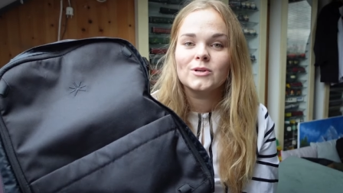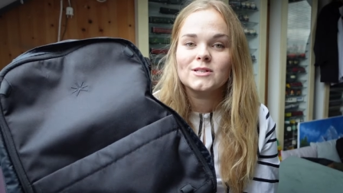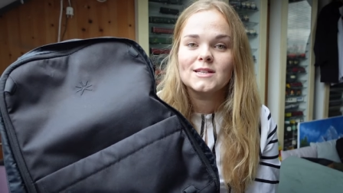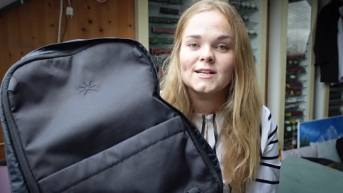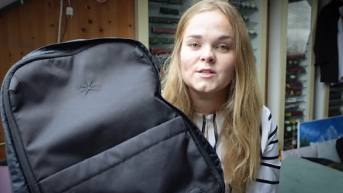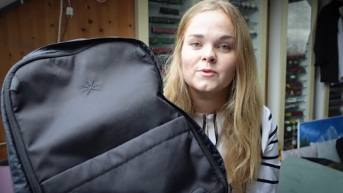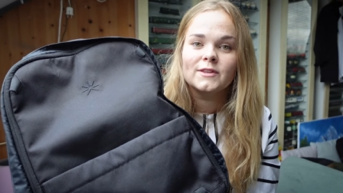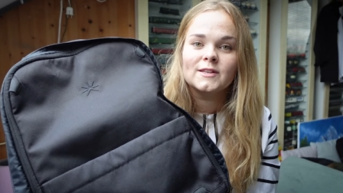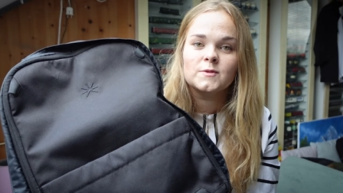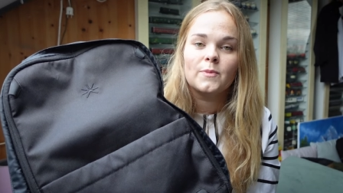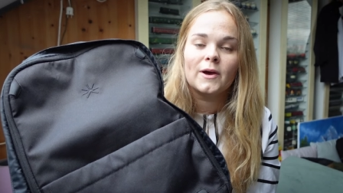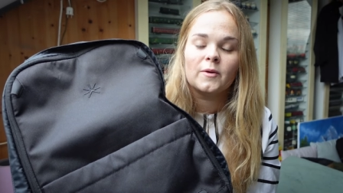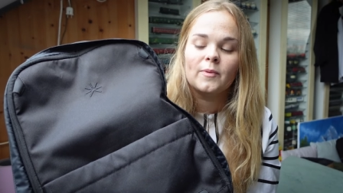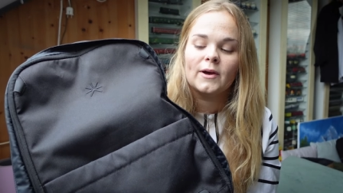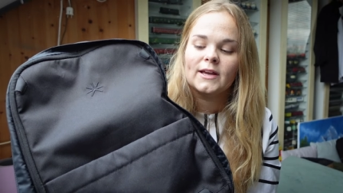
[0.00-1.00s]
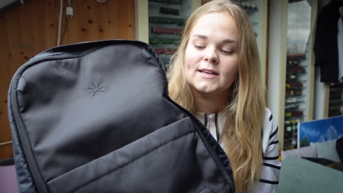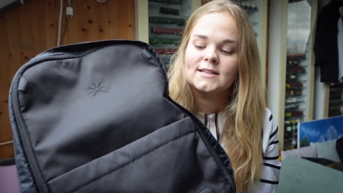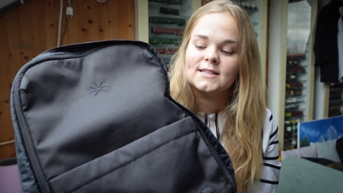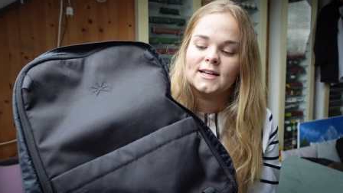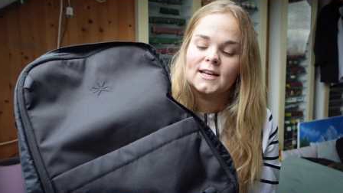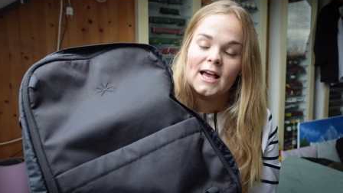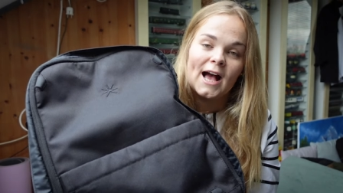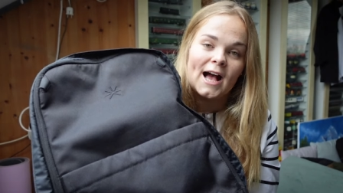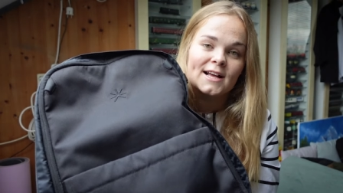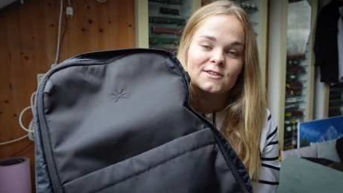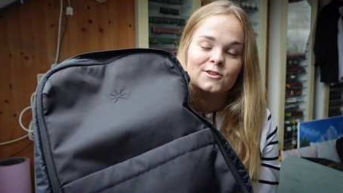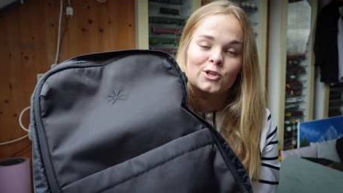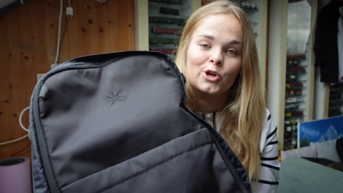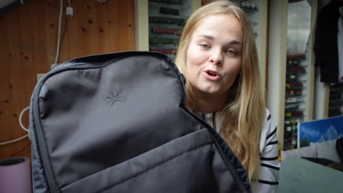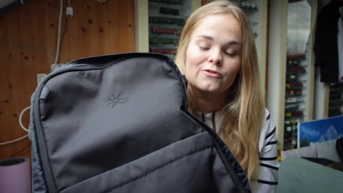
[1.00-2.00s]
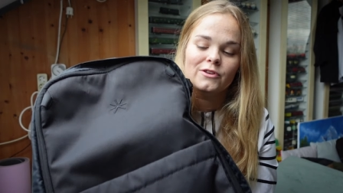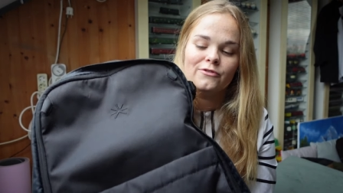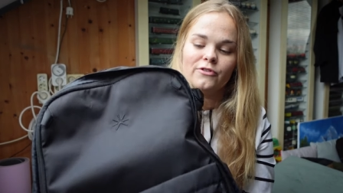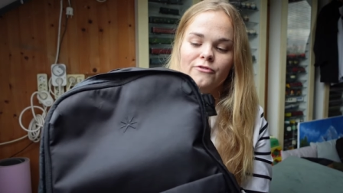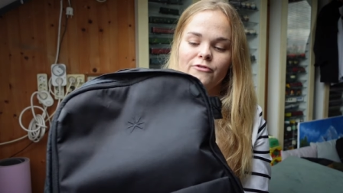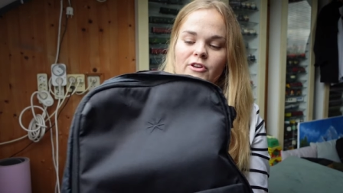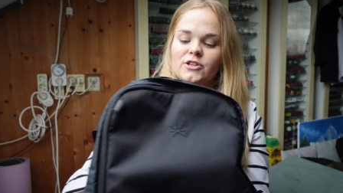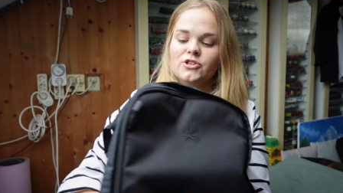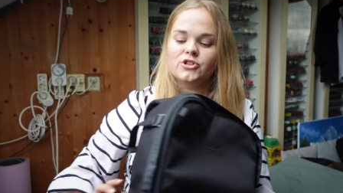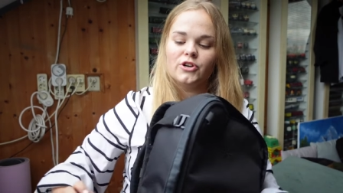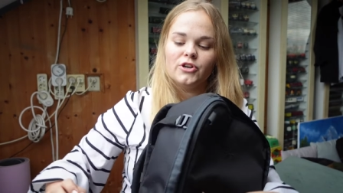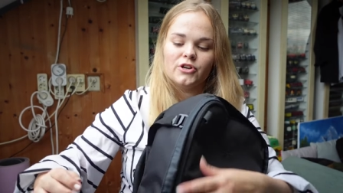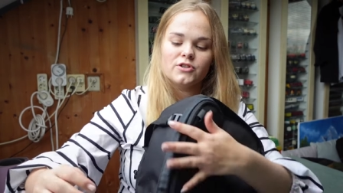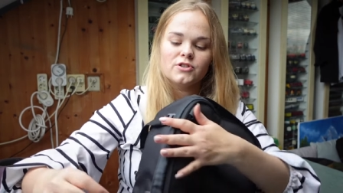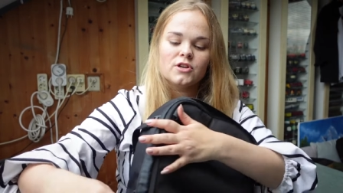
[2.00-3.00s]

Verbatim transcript: what's nice with this backpack is that it has a lot of different features.